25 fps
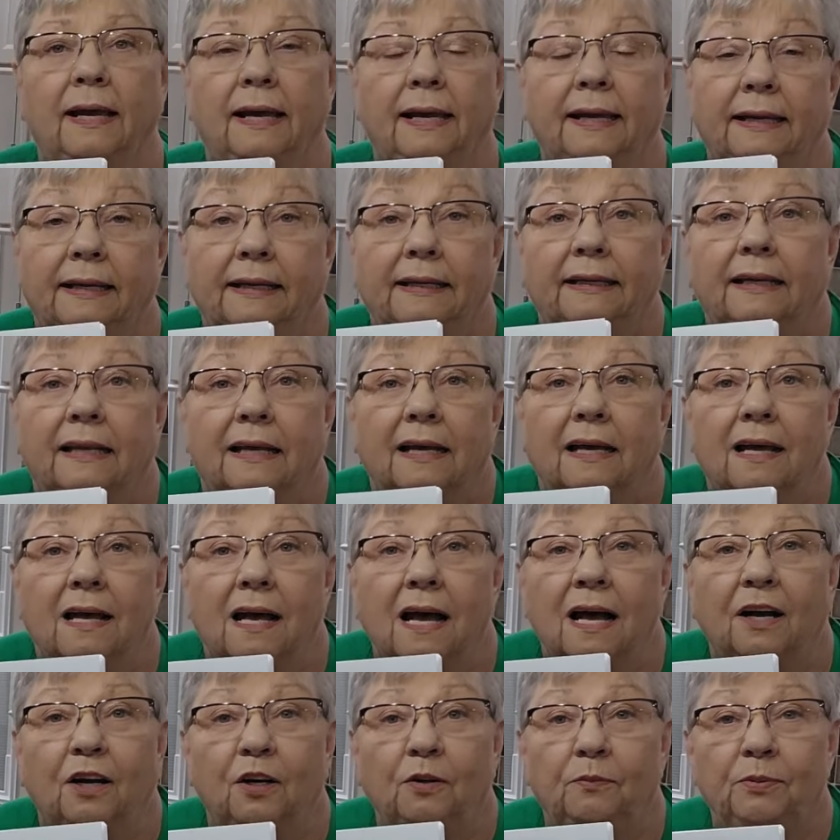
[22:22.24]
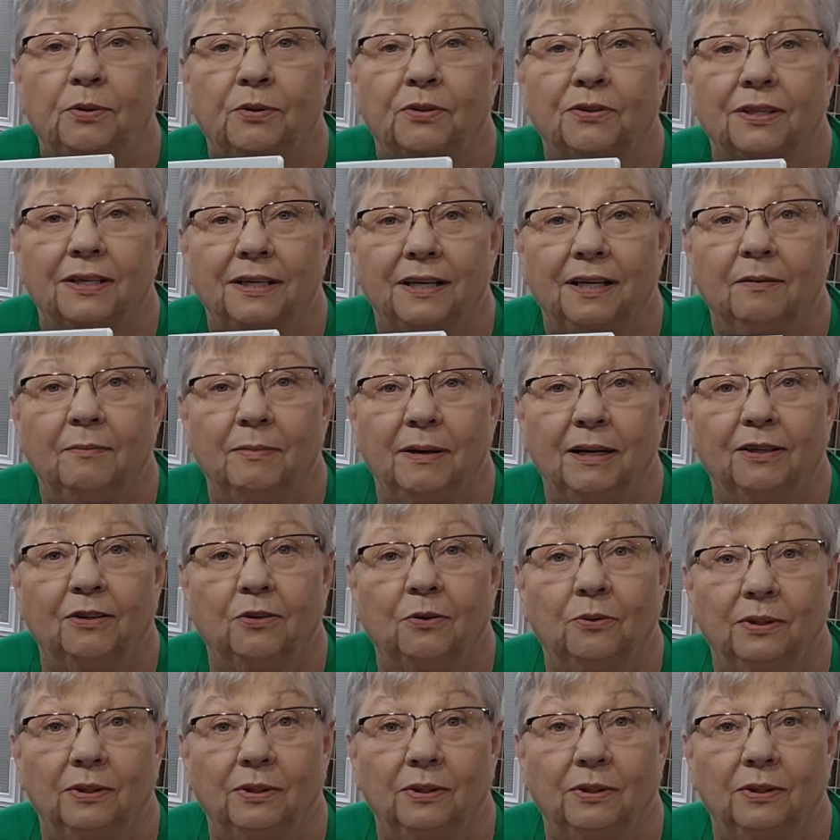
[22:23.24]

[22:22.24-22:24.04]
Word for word: And I hope you're thinking about